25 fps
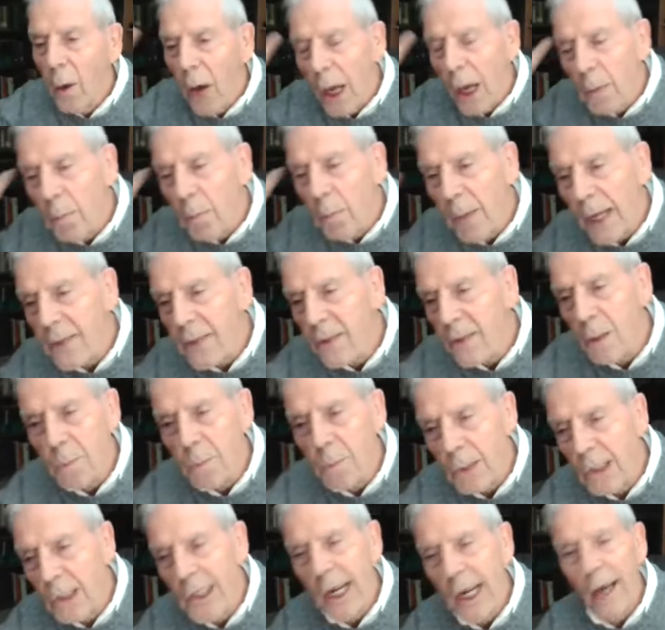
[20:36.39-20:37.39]
and make
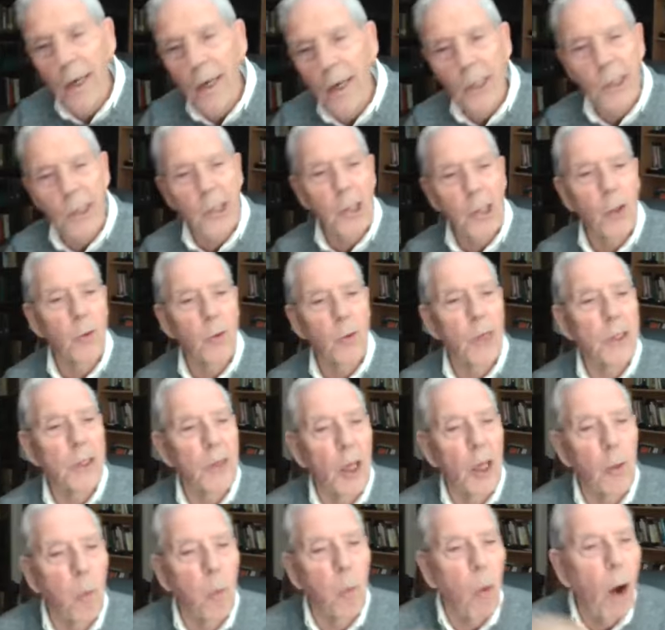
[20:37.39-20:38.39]
them jealous so
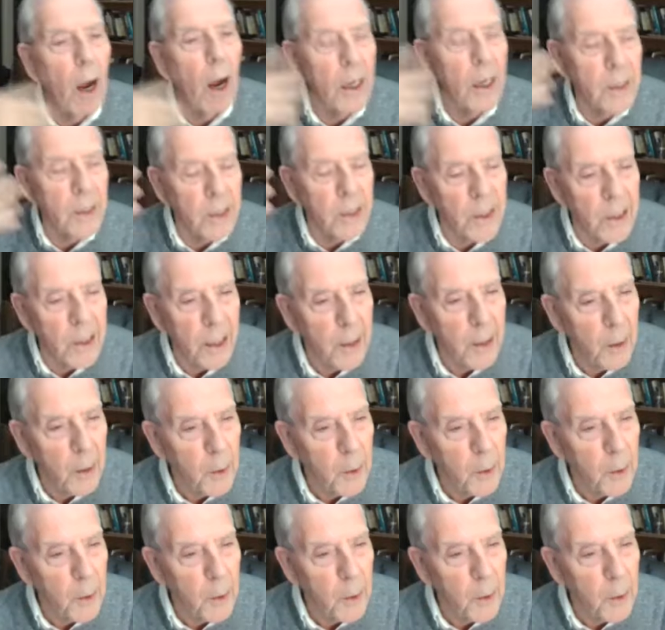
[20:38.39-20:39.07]
that they want